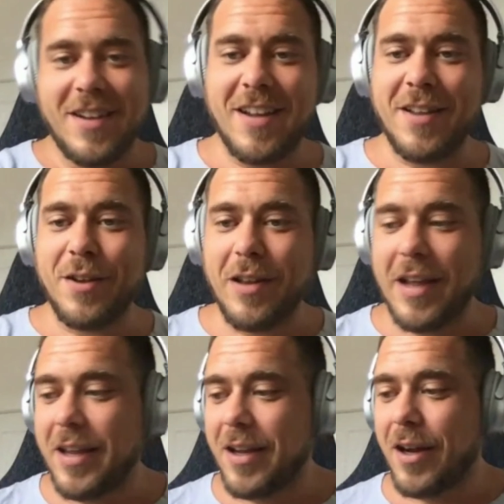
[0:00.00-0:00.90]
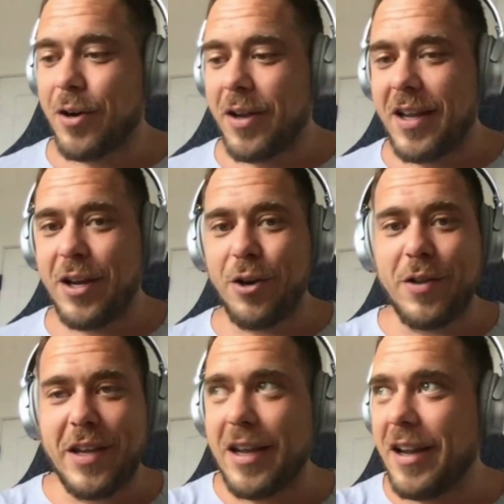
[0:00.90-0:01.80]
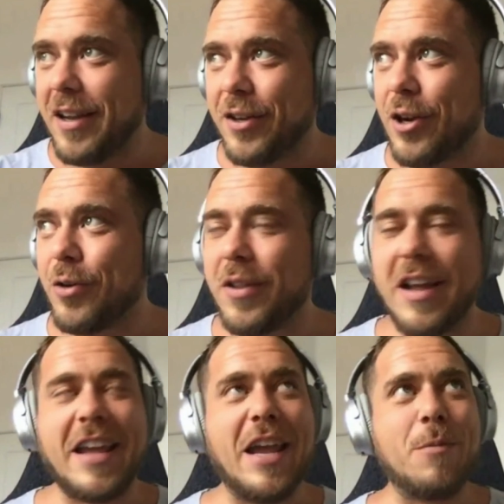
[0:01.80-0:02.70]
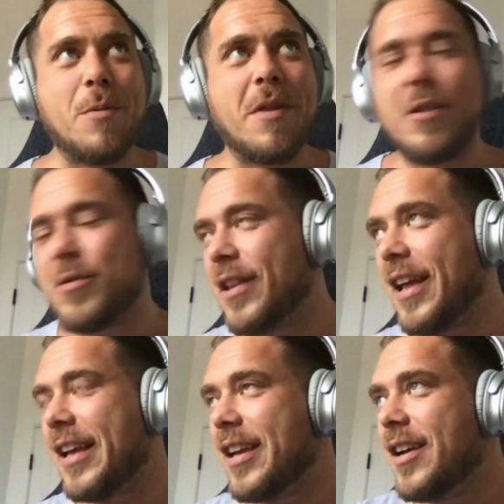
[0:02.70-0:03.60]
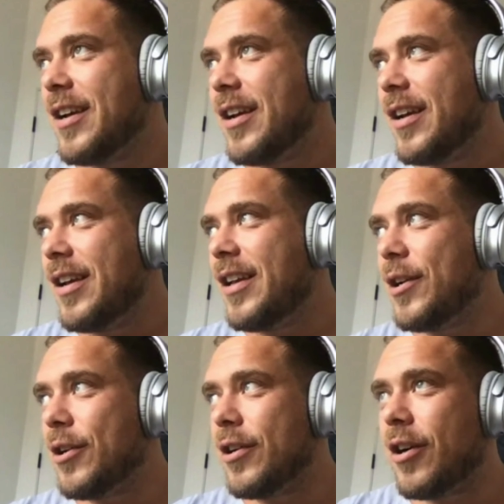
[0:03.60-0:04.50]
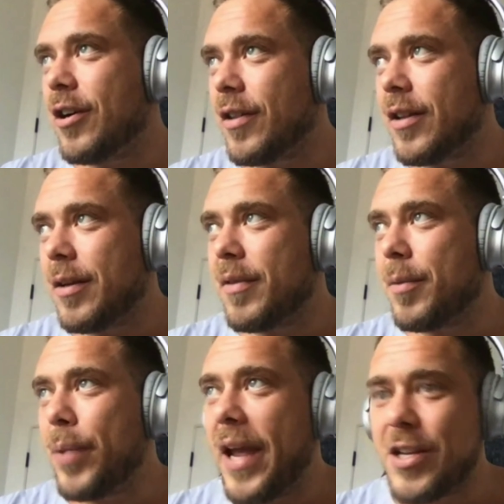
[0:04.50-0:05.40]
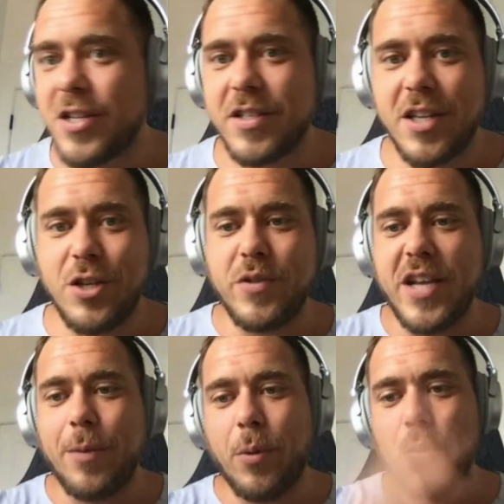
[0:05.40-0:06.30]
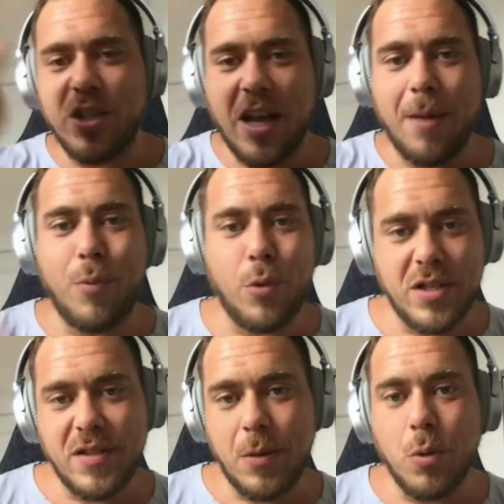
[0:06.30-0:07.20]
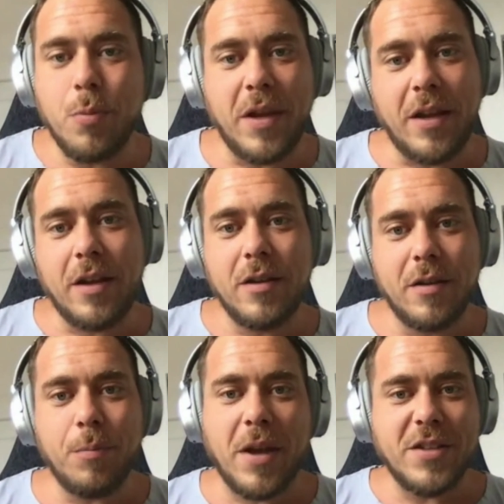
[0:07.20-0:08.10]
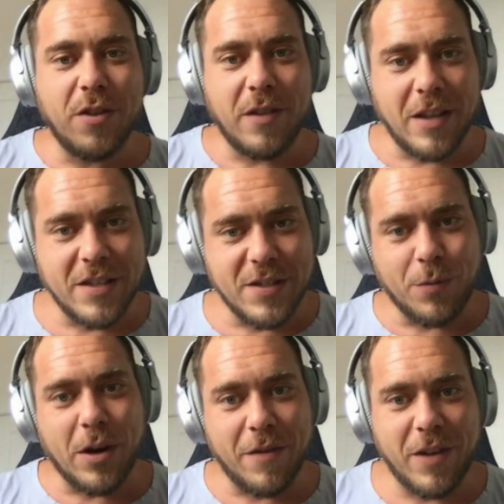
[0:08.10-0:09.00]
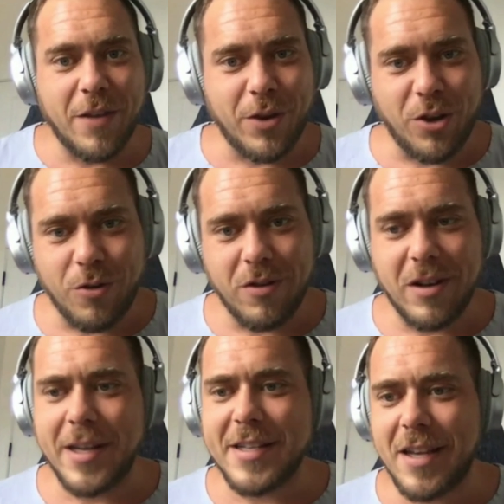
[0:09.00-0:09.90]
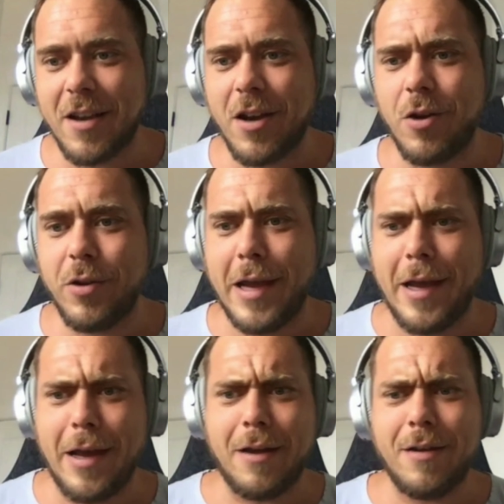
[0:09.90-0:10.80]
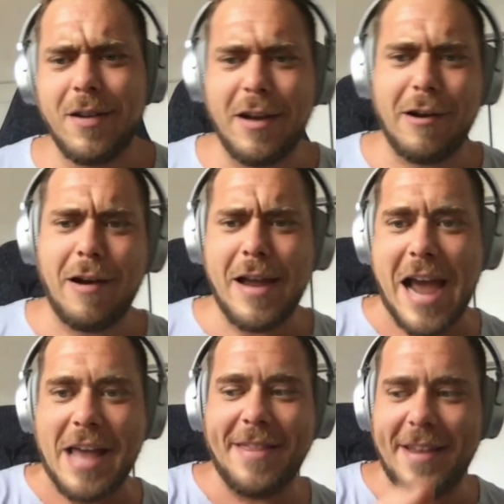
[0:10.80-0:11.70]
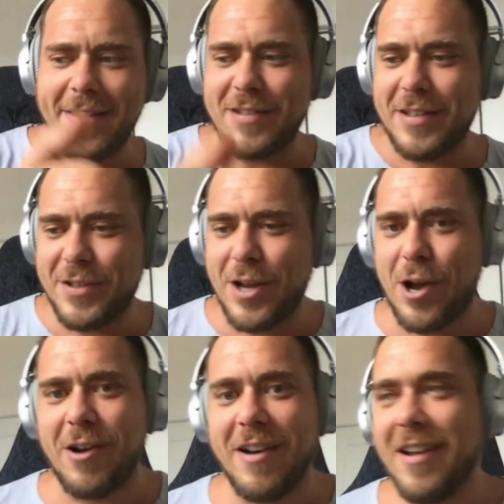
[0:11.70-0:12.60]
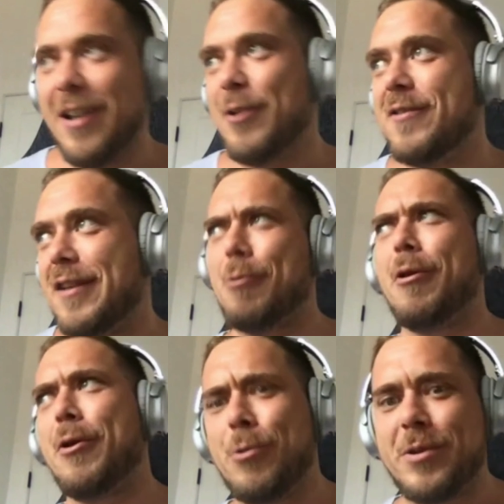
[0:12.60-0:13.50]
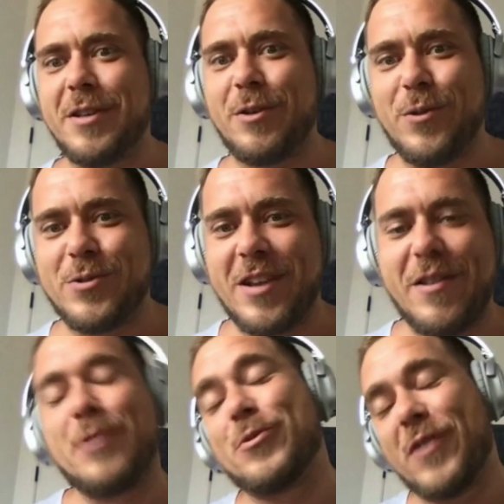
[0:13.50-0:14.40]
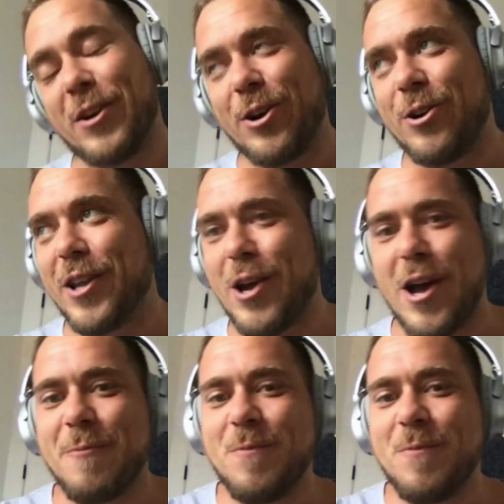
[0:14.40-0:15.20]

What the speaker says: And they're like, oh, here are I can't remember how they was like, here are the pages. Can you tell me which endpoints they would be based on the list of what I've given you? I was like, oh yeah, oh, I got this, let's go. It was like one of the coolest interviews that was very early on.